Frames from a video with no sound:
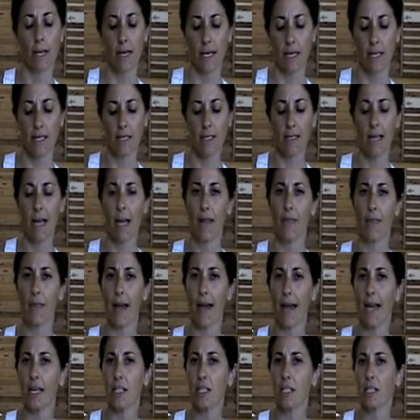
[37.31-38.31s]
is that
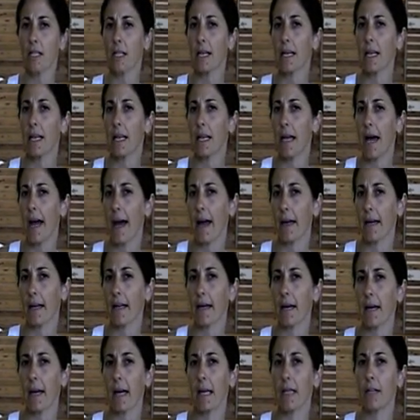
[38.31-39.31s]
they actually lack
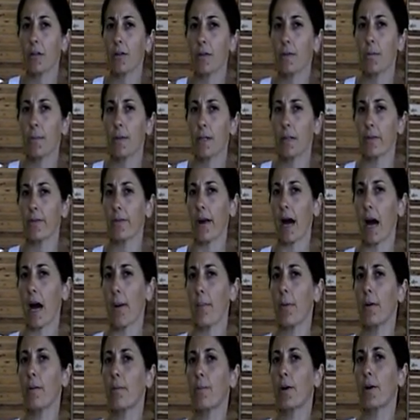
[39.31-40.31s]
a little bit of
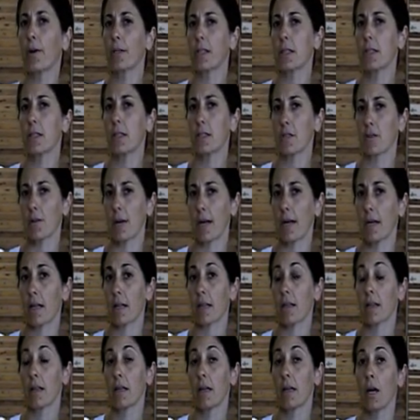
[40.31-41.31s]
upper body strength